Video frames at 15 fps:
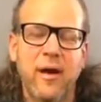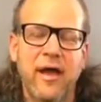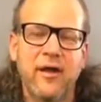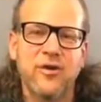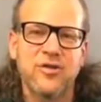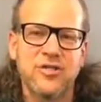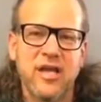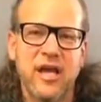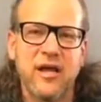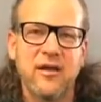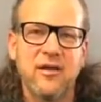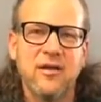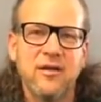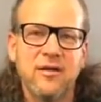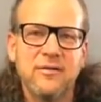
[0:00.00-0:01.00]
what I understand.
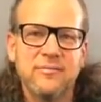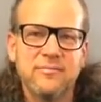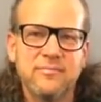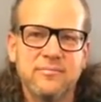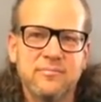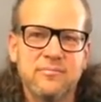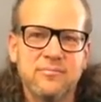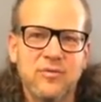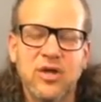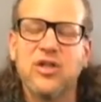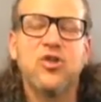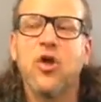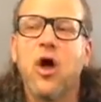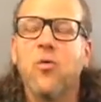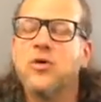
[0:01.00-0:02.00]
Like the
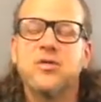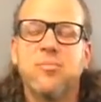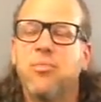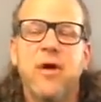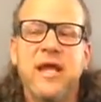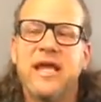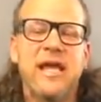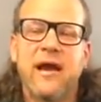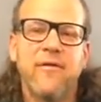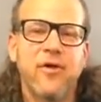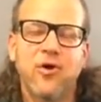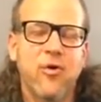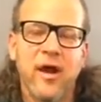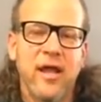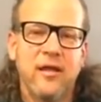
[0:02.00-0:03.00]
dog wasn't breaking out of the
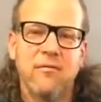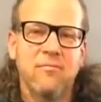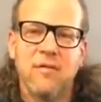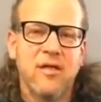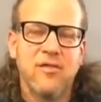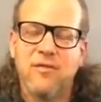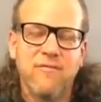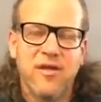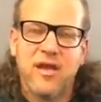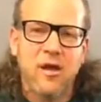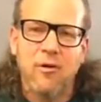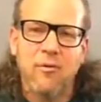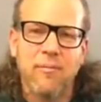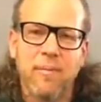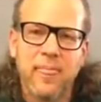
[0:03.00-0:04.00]
crate in the
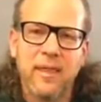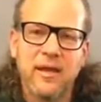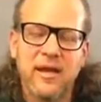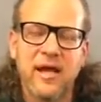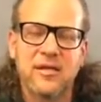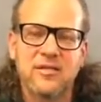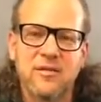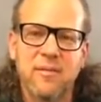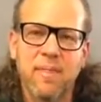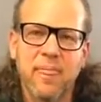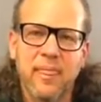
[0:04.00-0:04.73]
video. Next.